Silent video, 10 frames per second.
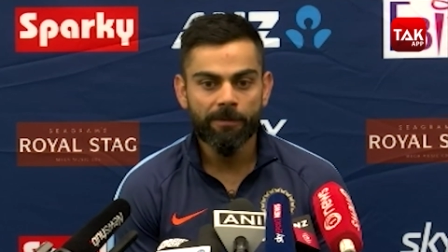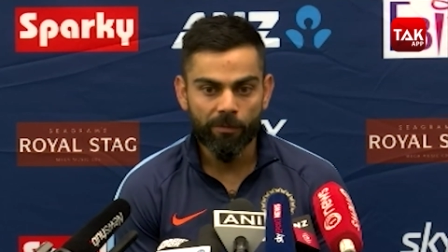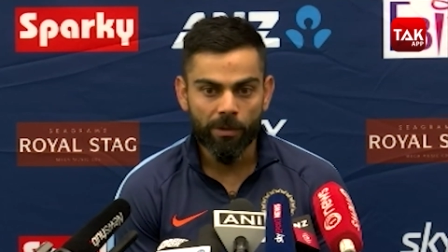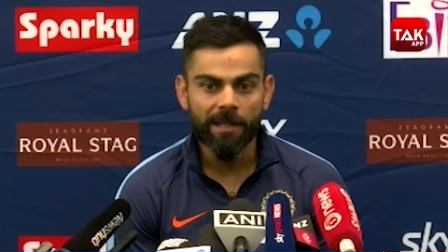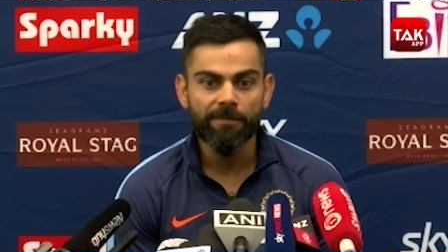
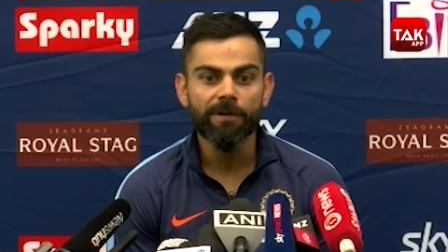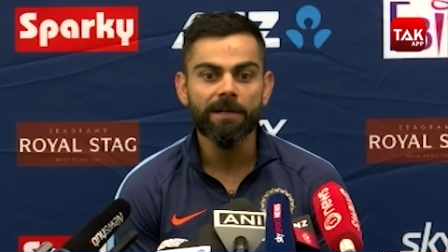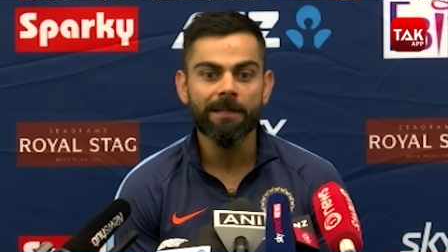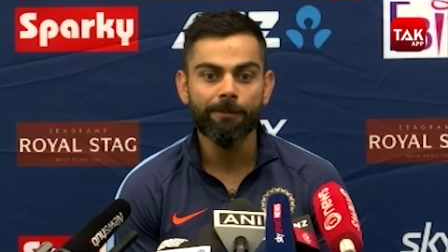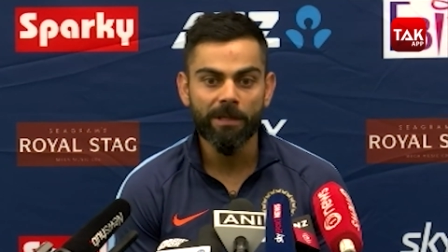we will
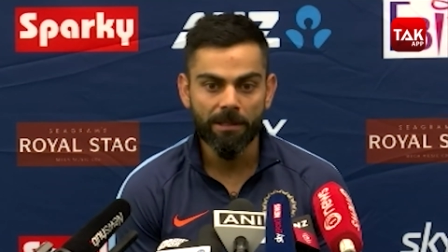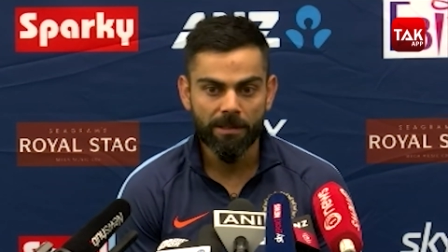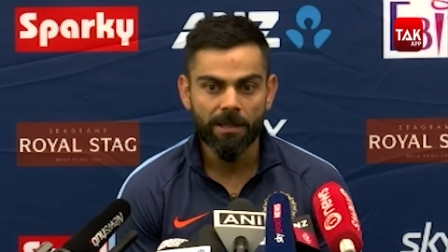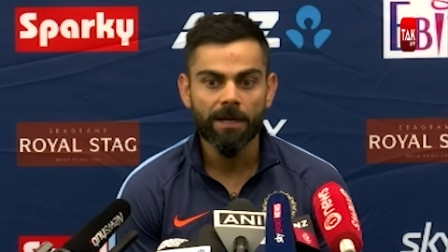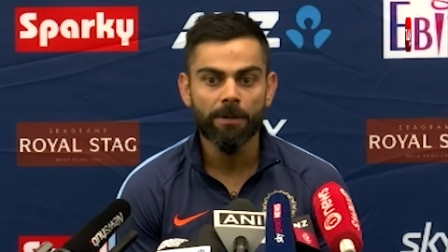definitely be
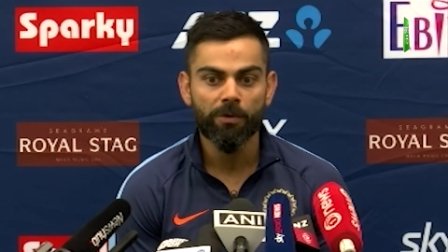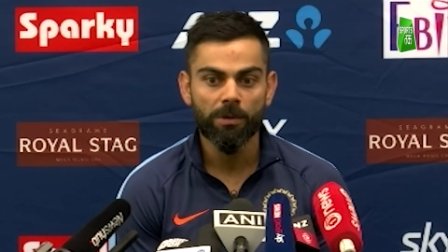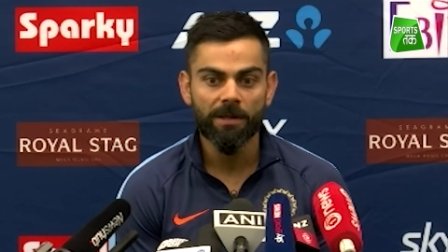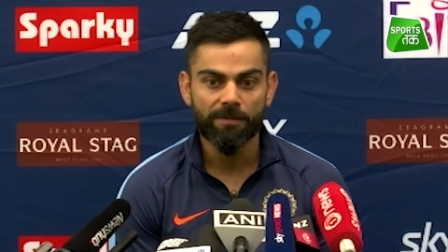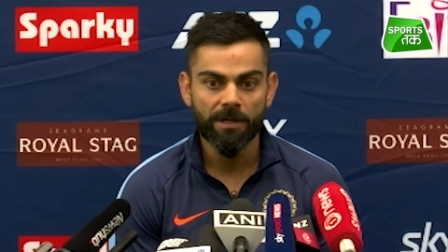in there, and we
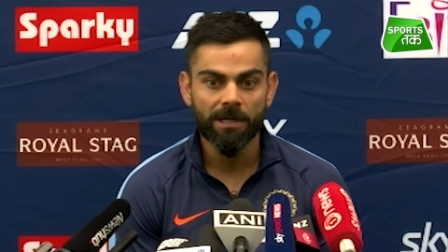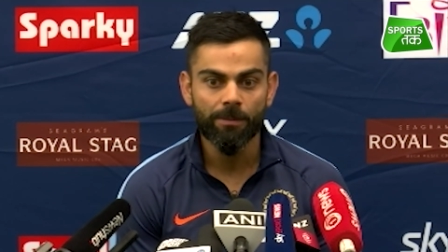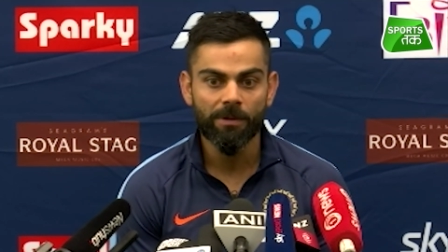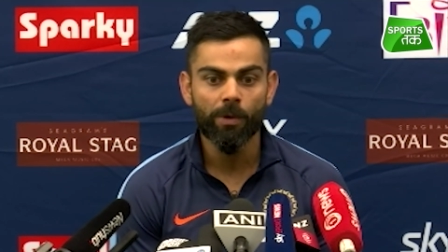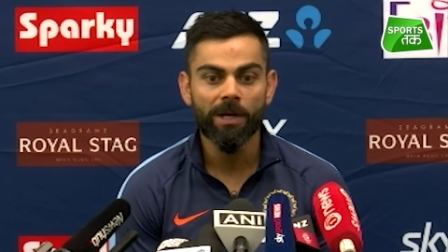will
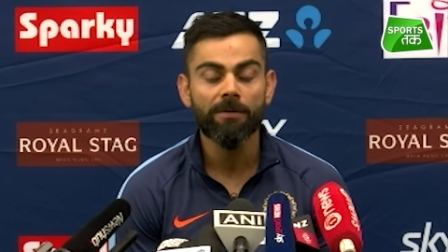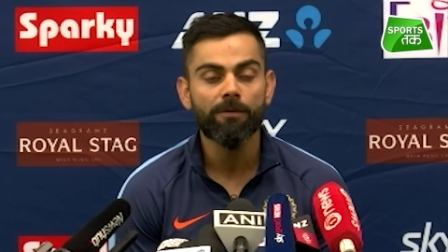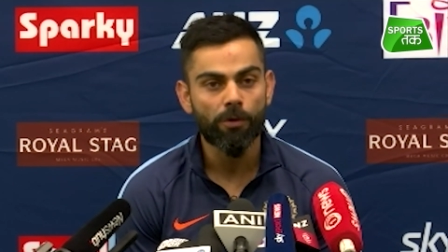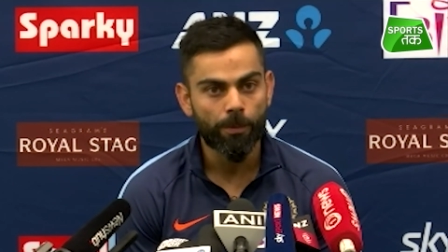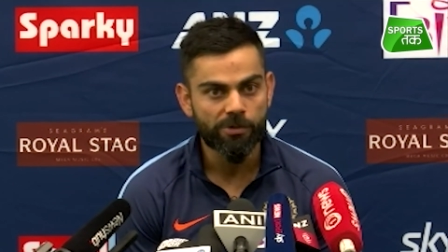definitely be waiting
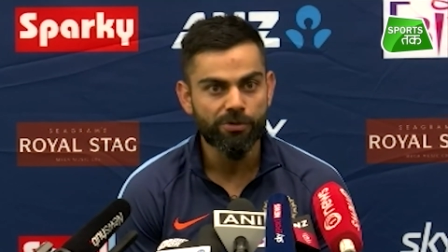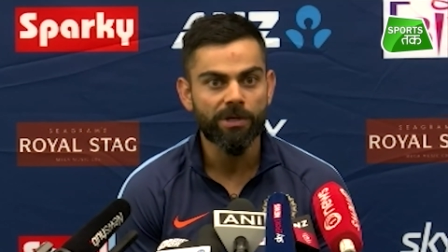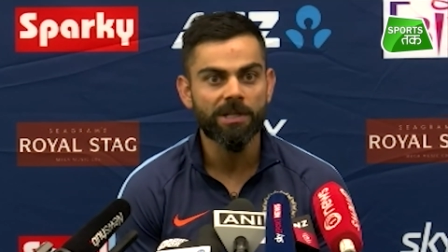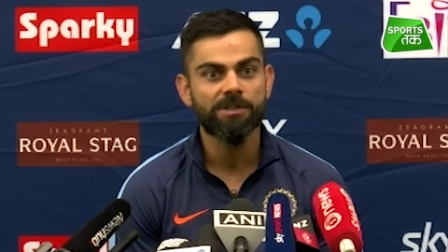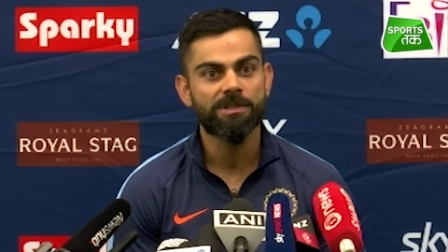for
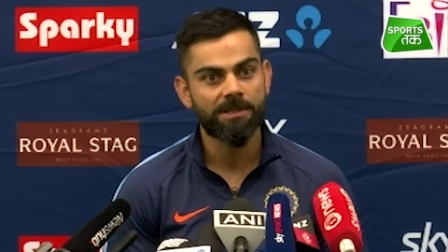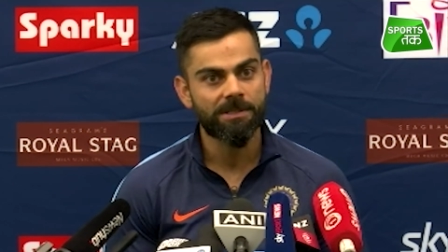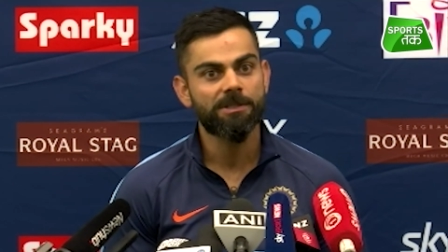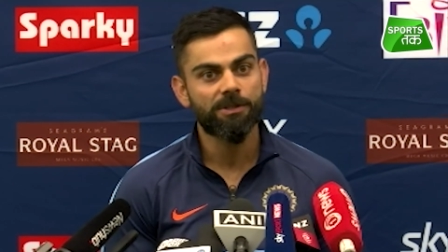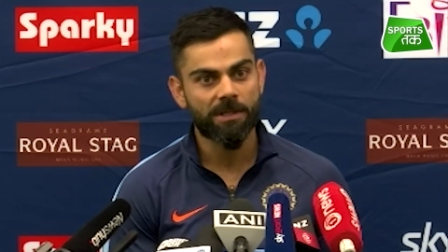opportunities
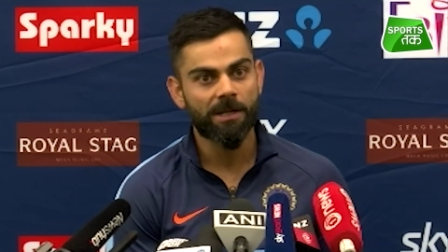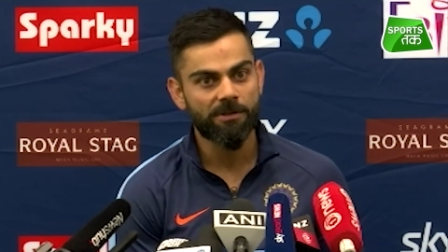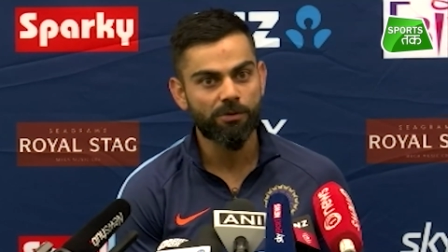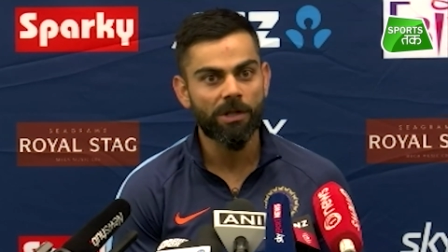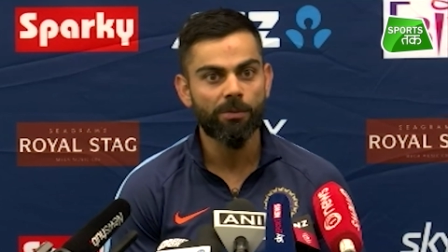
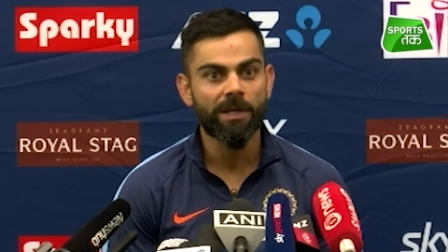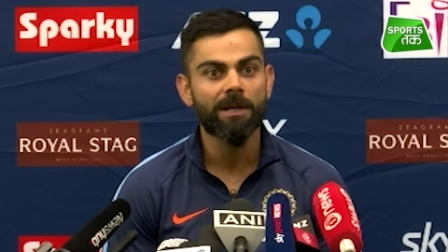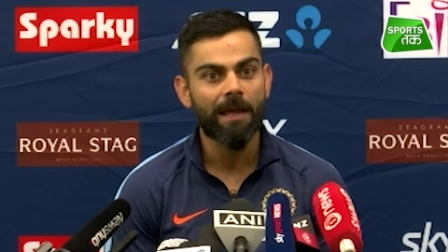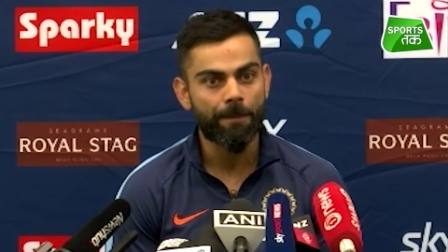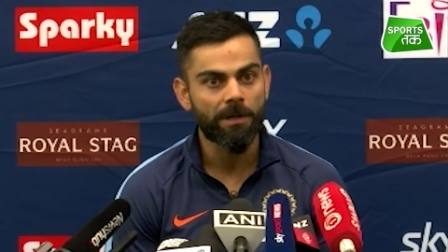so that we
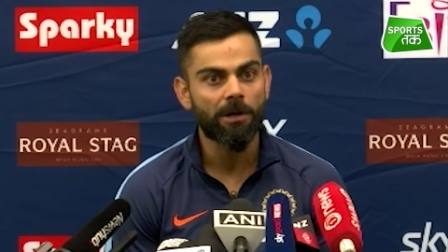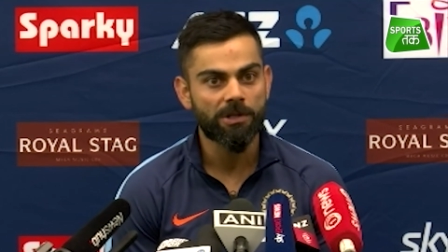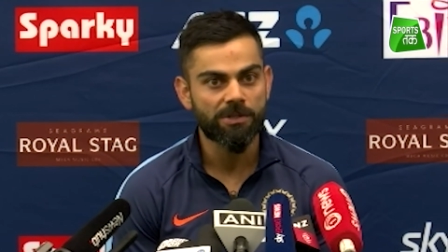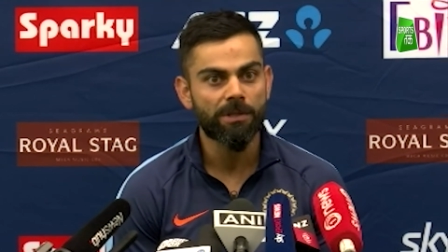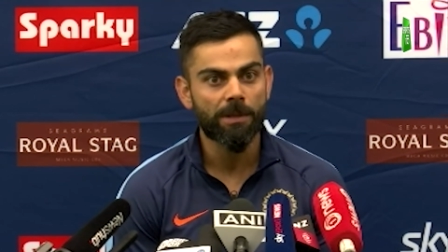can
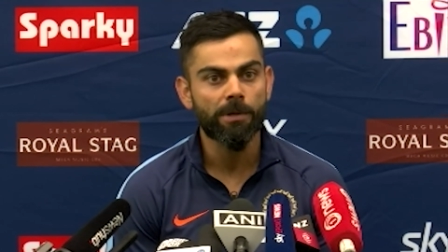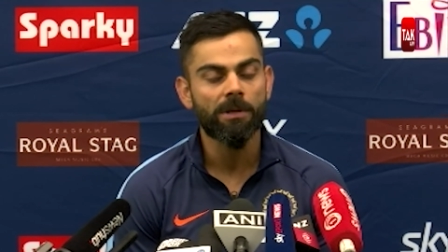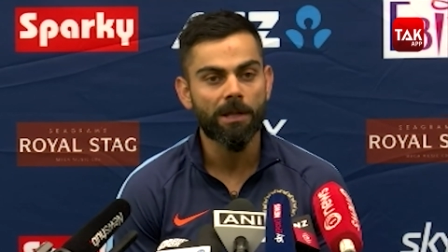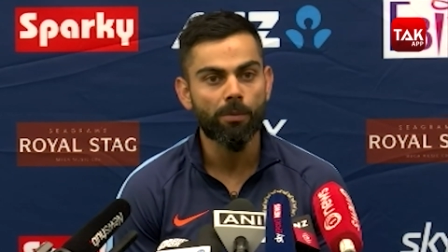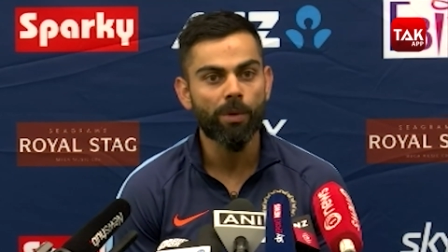capitalize on them
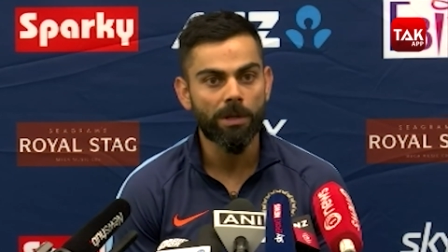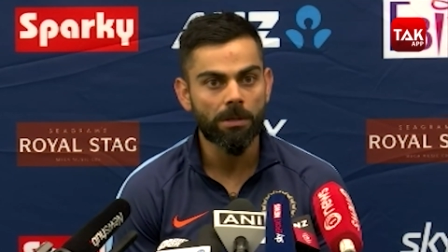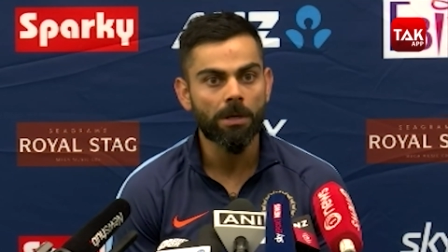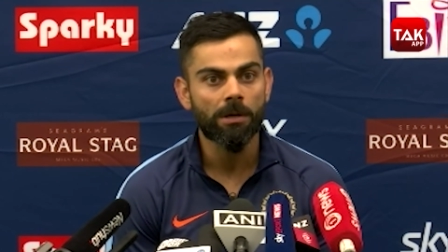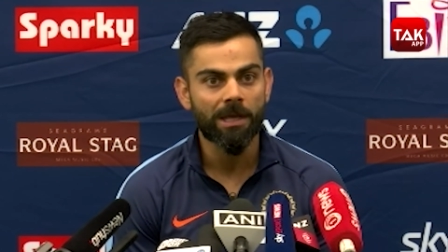and
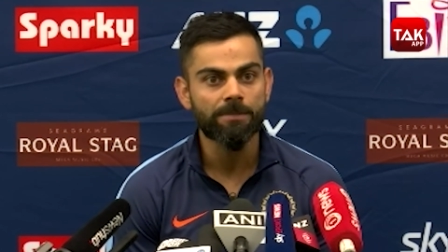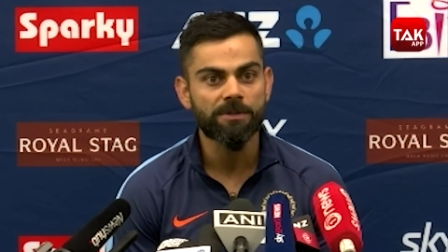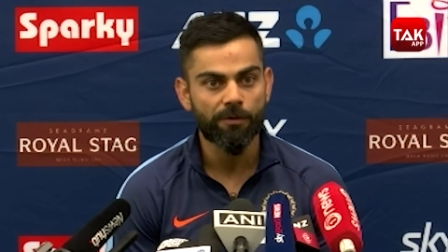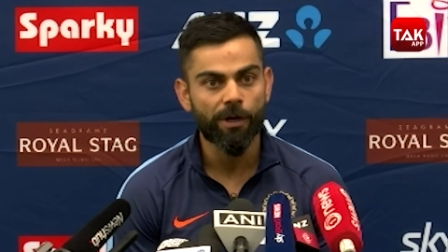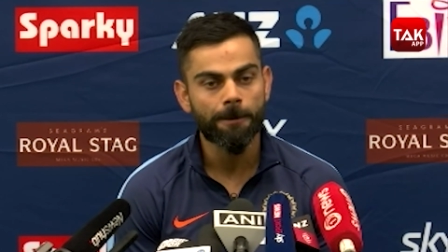win
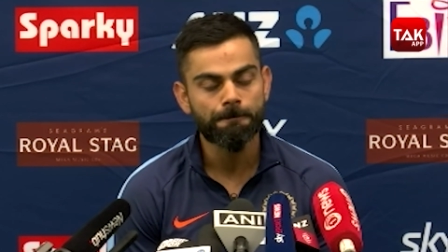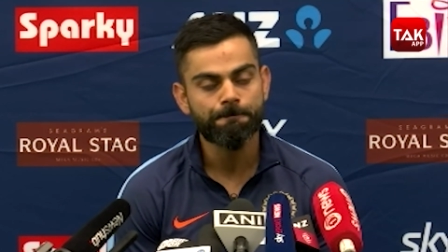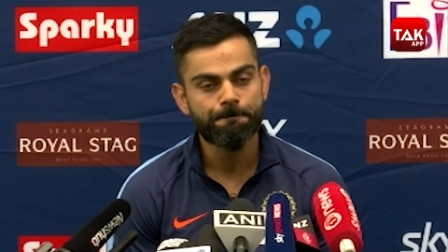games of cricket.